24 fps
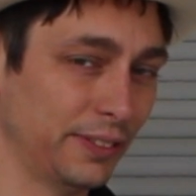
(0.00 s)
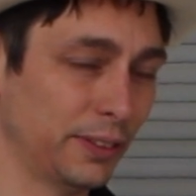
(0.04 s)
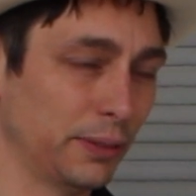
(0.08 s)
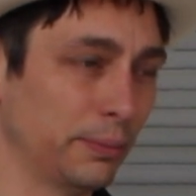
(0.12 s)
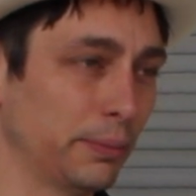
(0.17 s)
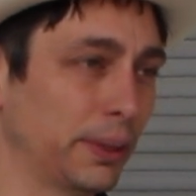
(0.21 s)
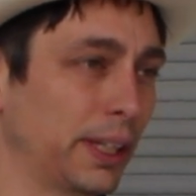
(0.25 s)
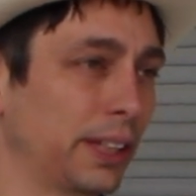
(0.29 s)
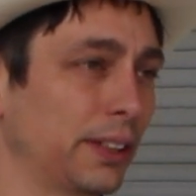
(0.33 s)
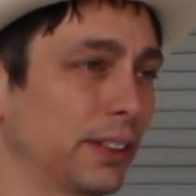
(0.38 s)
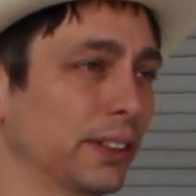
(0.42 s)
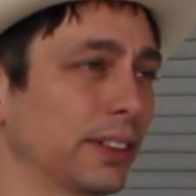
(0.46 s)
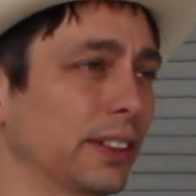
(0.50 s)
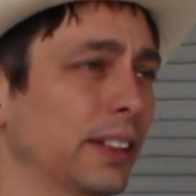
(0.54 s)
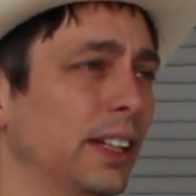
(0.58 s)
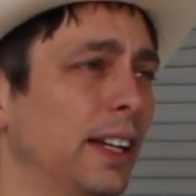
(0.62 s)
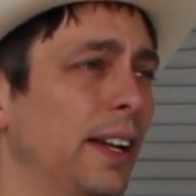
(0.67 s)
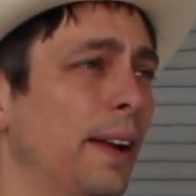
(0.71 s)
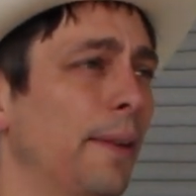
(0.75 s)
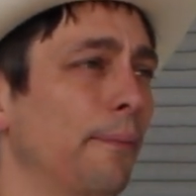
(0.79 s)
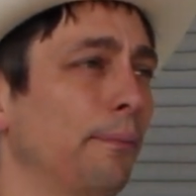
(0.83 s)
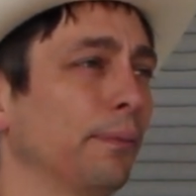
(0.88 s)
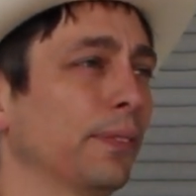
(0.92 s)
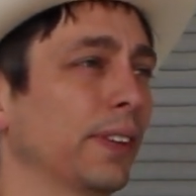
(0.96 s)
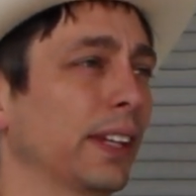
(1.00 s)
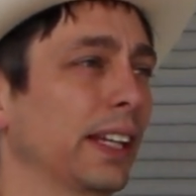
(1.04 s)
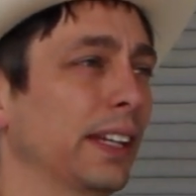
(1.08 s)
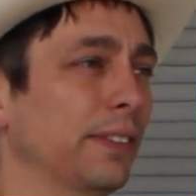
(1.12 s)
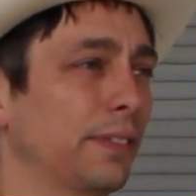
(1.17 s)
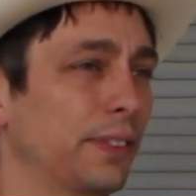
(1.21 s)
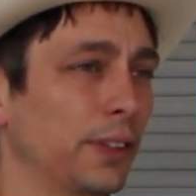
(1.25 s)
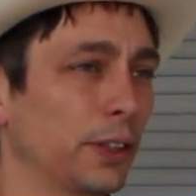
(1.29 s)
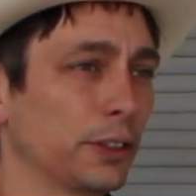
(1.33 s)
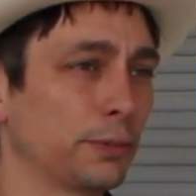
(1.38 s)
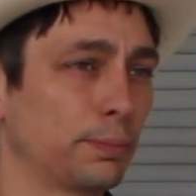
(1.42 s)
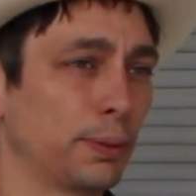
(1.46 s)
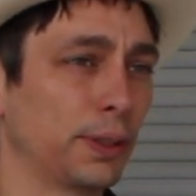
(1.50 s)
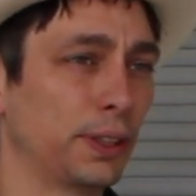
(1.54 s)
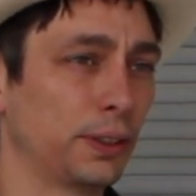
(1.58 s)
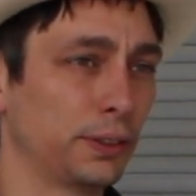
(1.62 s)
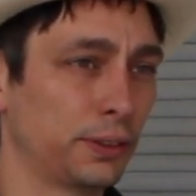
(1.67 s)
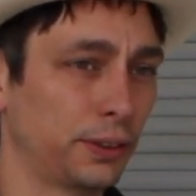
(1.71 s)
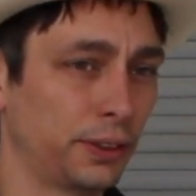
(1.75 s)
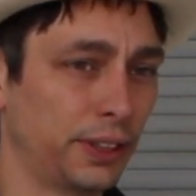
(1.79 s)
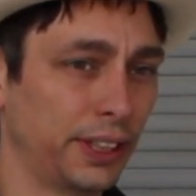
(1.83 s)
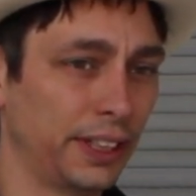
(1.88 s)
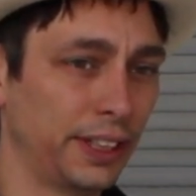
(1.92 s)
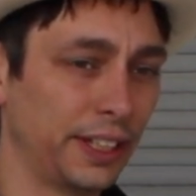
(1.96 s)
even better, if those
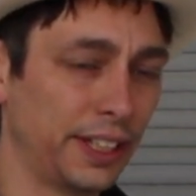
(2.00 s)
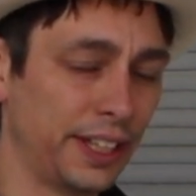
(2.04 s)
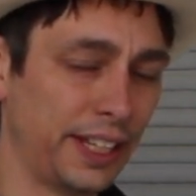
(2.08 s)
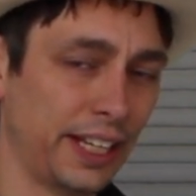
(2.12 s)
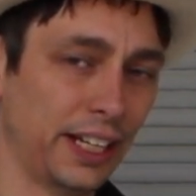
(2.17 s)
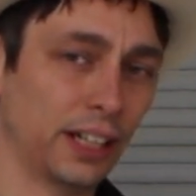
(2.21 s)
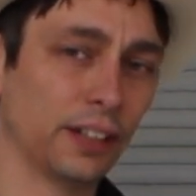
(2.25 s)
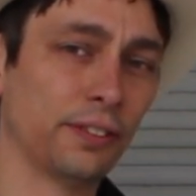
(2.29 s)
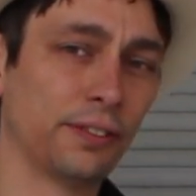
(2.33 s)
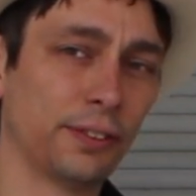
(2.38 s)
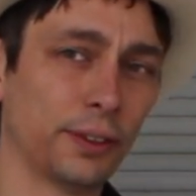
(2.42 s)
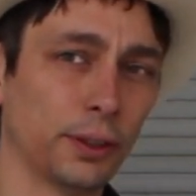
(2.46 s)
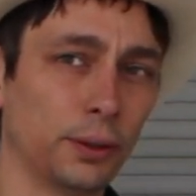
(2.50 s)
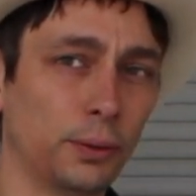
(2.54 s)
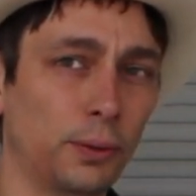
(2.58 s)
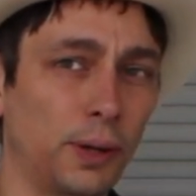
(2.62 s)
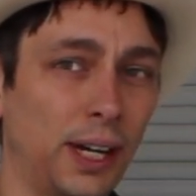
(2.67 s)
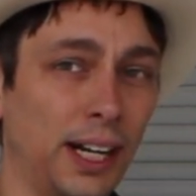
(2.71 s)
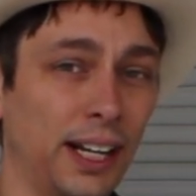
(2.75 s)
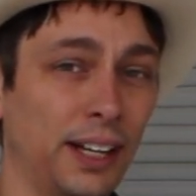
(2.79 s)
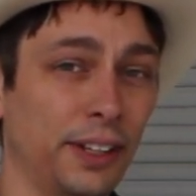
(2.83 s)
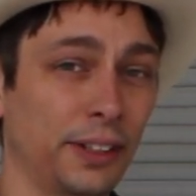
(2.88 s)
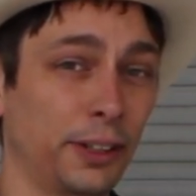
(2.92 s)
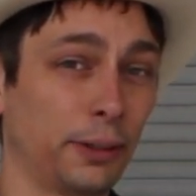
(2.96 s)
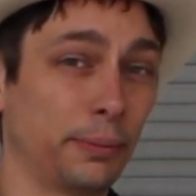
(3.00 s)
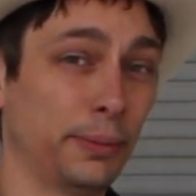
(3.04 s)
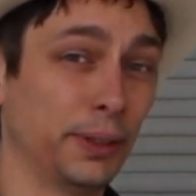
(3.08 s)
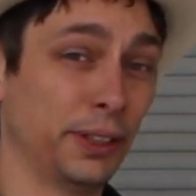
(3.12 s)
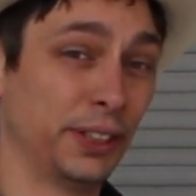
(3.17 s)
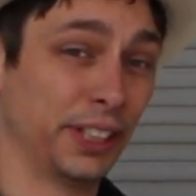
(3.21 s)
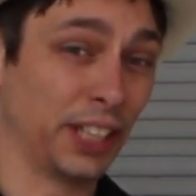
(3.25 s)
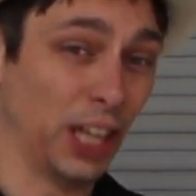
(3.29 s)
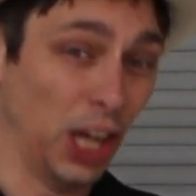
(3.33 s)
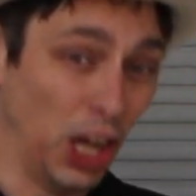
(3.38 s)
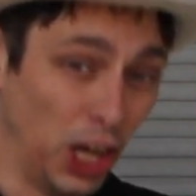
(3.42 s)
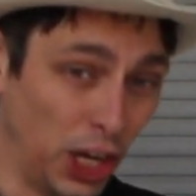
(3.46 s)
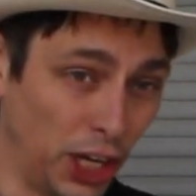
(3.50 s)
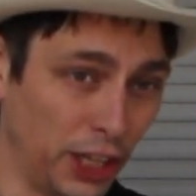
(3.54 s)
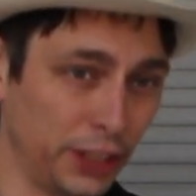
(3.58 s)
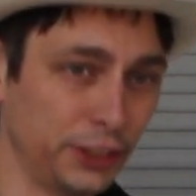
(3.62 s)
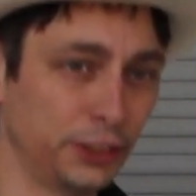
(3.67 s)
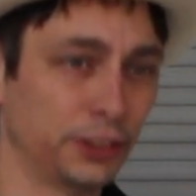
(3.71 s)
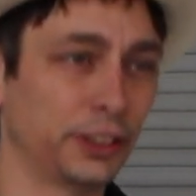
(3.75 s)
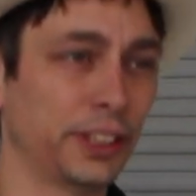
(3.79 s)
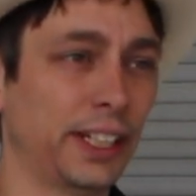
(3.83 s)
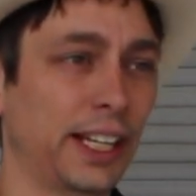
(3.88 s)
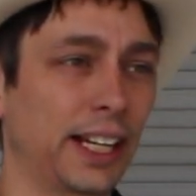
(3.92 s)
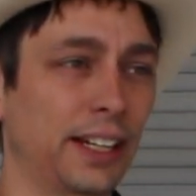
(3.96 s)
printers are then there for a while, they're building
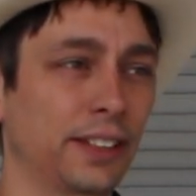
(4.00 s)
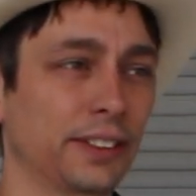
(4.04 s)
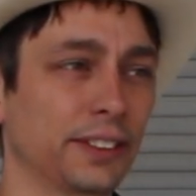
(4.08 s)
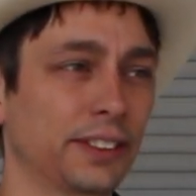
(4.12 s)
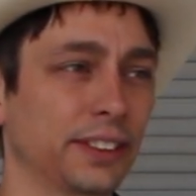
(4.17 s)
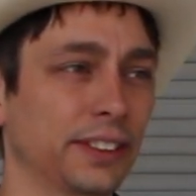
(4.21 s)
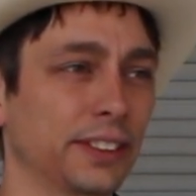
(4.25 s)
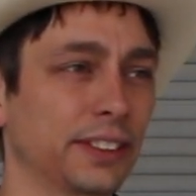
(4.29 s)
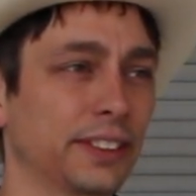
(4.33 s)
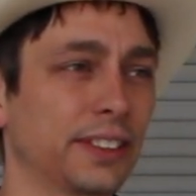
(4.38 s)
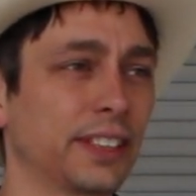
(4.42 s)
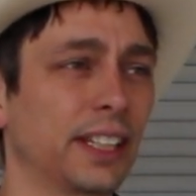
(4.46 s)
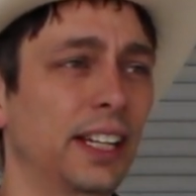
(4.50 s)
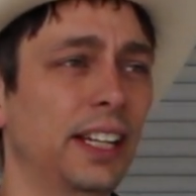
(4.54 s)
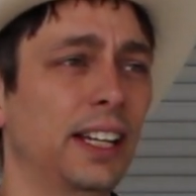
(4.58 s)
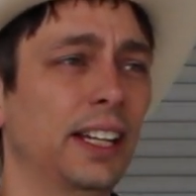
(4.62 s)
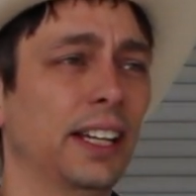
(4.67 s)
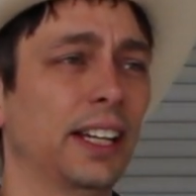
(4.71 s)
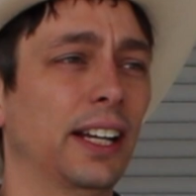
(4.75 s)
100 houses,